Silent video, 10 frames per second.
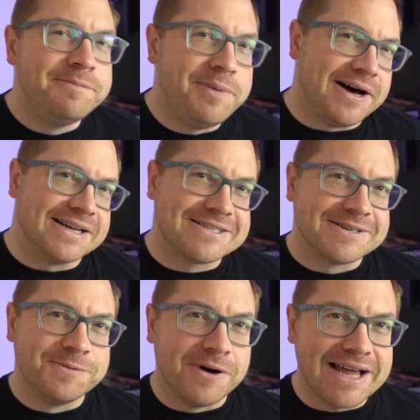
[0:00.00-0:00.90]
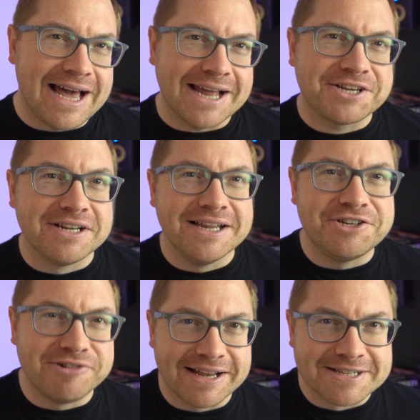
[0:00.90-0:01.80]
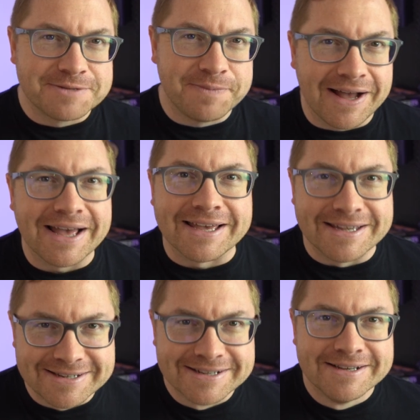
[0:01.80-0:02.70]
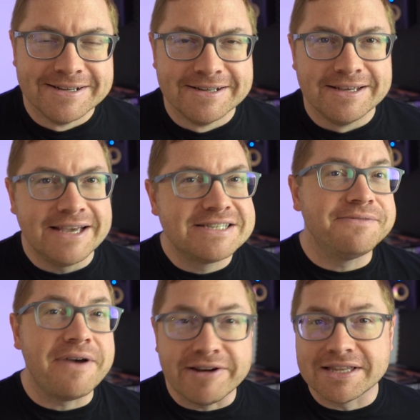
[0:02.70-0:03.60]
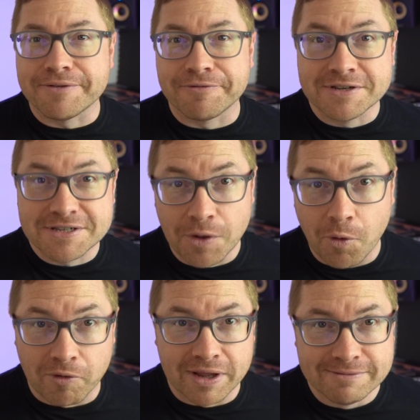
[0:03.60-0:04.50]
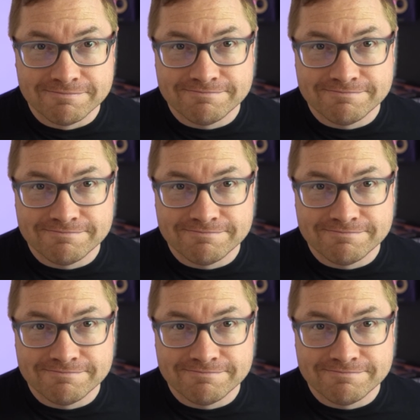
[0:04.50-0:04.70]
But what actually transpired is a very different story.